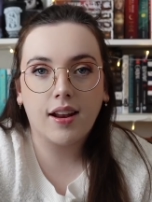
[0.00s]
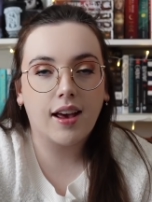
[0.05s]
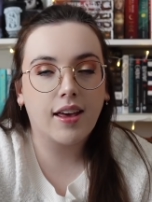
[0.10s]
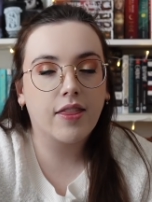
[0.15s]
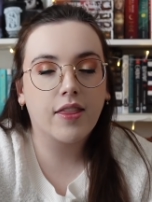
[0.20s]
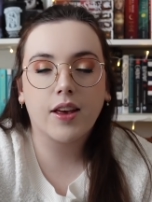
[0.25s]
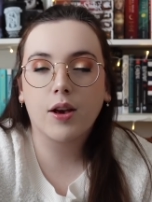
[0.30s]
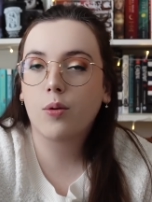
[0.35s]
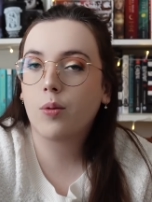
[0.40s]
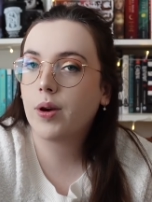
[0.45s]
I
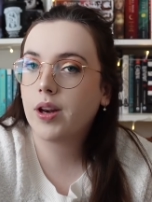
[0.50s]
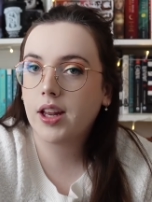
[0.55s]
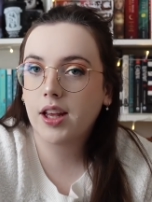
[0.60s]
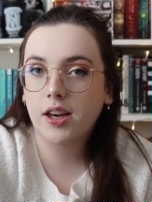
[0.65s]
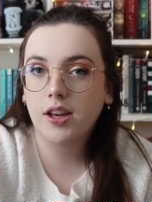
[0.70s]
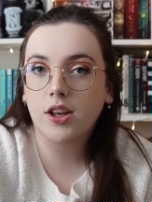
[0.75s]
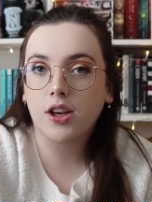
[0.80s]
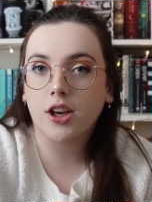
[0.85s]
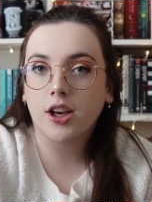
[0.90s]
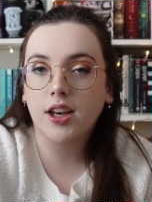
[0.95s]
think we
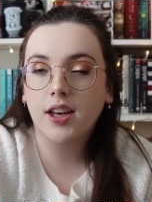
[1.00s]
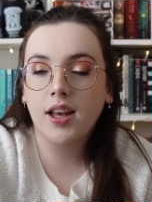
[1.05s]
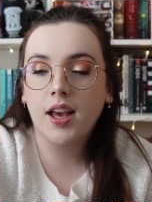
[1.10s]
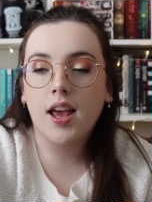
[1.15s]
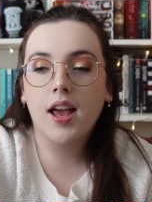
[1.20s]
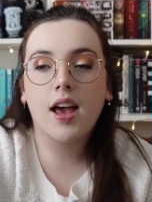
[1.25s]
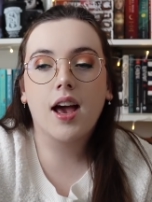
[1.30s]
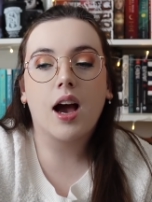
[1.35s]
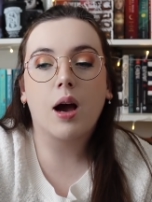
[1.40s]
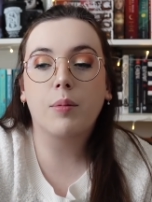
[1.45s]
did good.
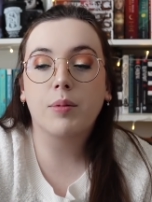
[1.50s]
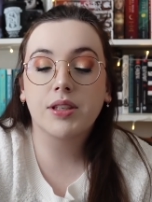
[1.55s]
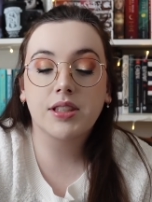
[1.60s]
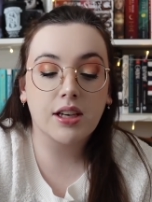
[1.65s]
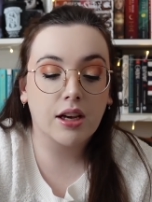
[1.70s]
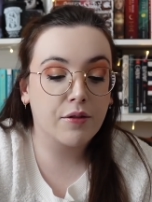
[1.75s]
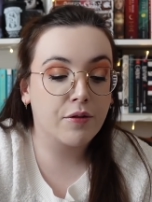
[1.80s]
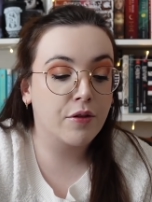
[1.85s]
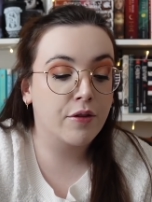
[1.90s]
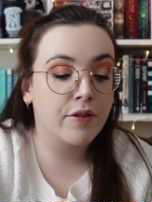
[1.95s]
I'm
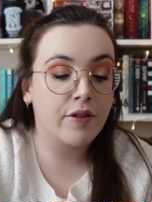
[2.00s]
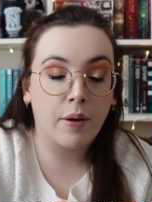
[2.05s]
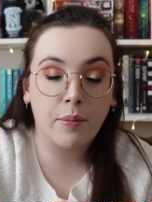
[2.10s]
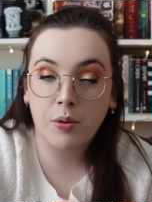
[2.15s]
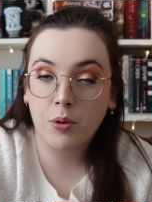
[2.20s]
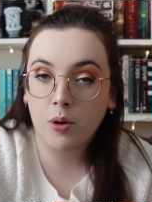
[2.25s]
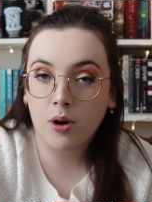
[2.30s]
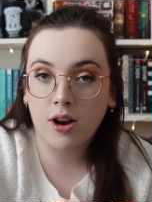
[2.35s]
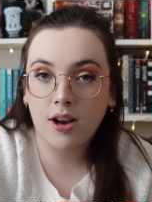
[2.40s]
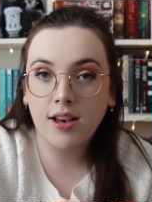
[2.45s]
excited for
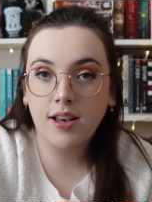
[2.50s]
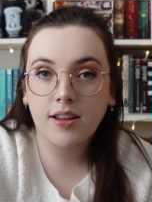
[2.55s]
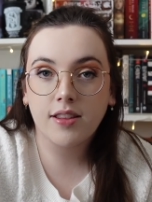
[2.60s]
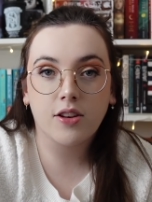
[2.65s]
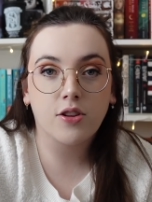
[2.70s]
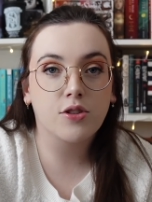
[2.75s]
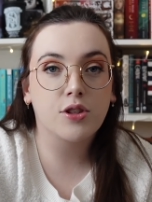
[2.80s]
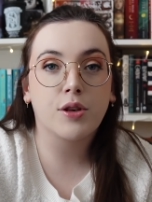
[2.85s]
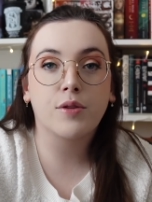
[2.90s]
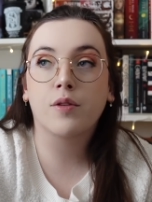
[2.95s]
February.
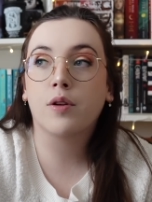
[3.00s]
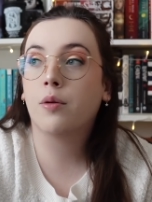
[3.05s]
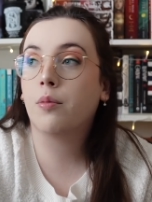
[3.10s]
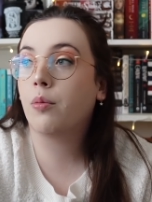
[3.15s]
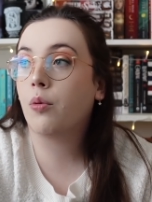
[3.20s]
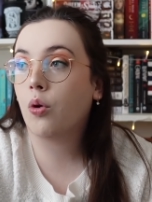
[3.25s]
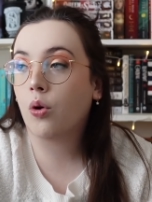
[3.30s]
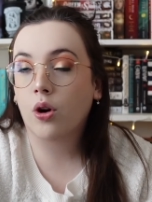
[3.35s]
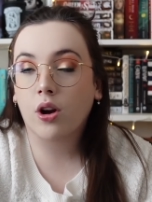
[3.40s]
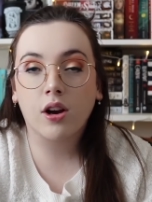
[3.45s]
There's even
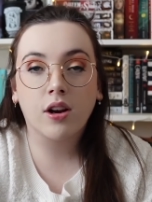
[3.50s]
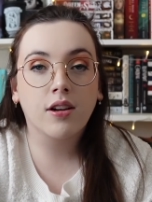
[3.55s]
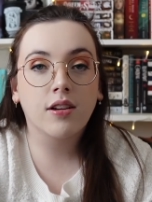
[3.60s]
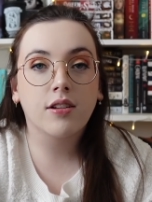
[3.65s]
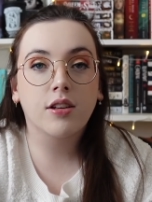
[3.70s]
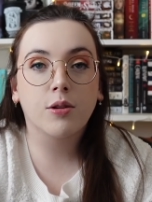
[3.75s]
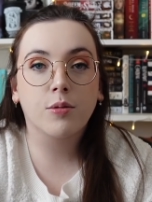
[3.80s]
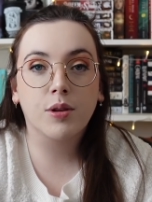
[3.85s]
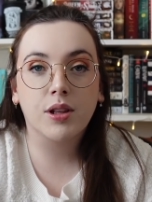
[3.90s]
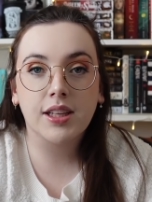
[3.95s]
more
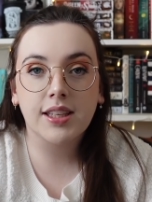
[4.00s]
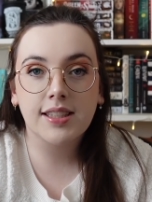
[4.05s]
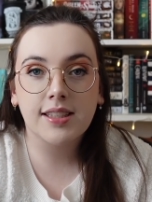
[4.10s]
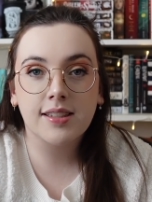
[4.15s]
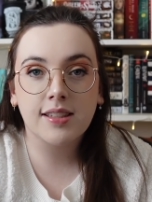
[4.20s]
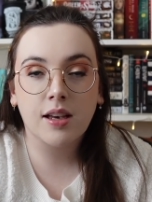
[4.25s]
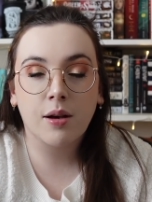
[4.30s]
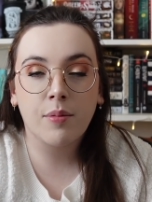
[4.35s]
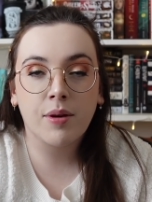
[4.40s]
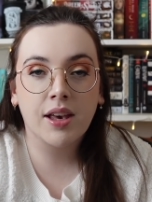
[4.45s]
new
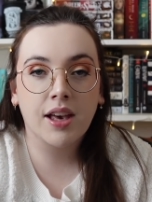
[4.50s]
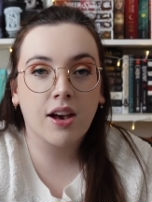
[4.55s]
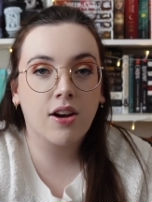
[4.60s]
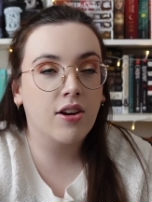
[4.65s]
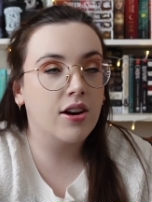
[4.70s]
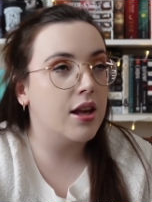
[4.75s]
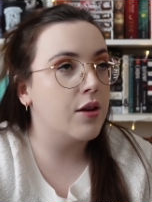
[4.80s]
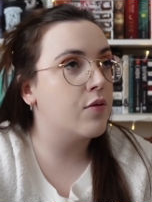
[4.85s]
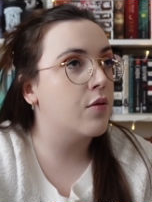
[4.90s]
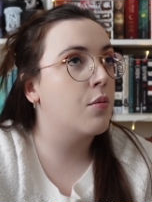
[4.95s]
releases coming
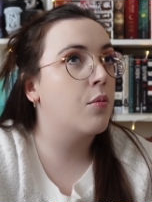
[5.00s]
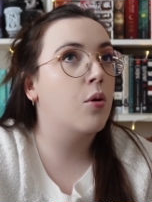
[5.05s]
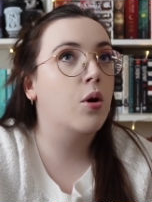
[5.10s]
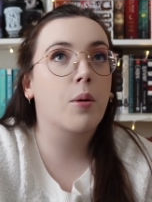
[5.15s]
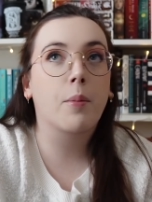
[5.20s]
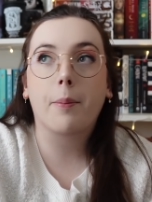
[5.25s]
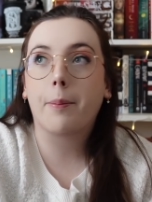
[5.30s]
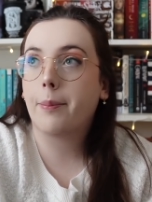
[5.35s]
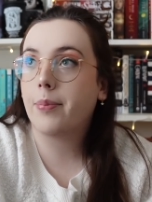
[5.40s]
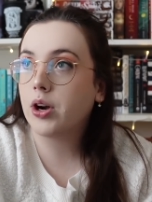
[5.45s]
out, even
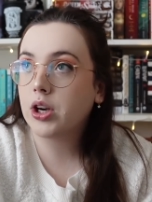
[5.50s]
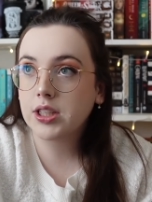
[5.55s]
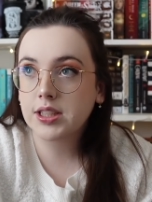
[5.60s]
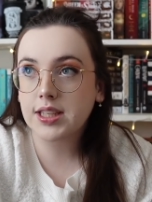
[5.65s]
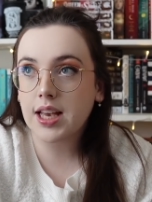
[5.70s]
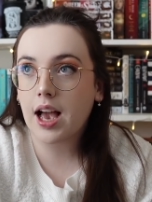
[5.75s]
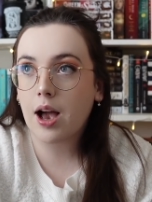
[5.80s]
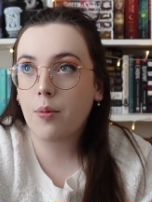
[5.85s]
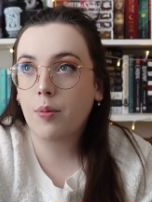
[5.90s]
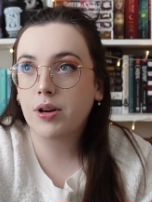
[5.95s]
more
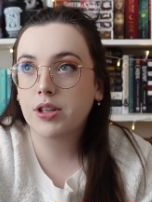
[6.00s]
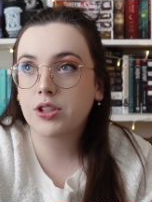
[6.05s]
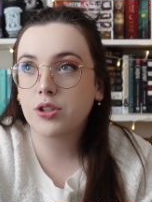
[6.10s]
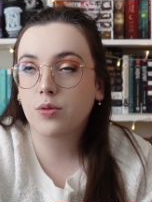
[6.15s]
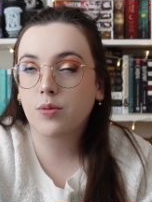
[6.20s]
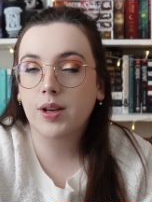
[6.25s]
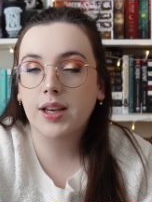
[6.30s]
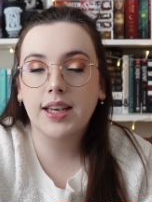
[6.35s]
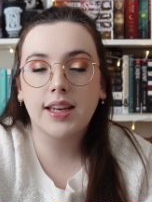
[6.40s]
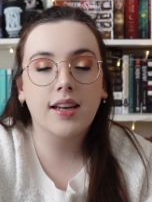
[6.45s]
books I want to
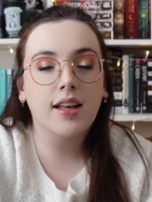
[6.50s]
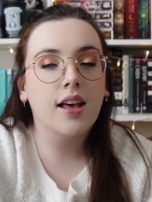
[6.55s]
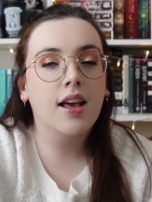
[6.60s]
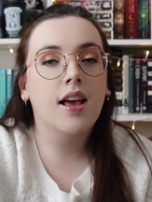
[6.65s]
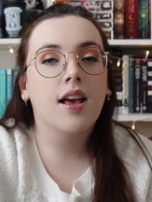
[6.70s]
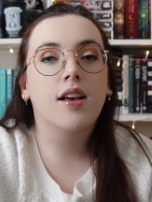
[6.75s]
read.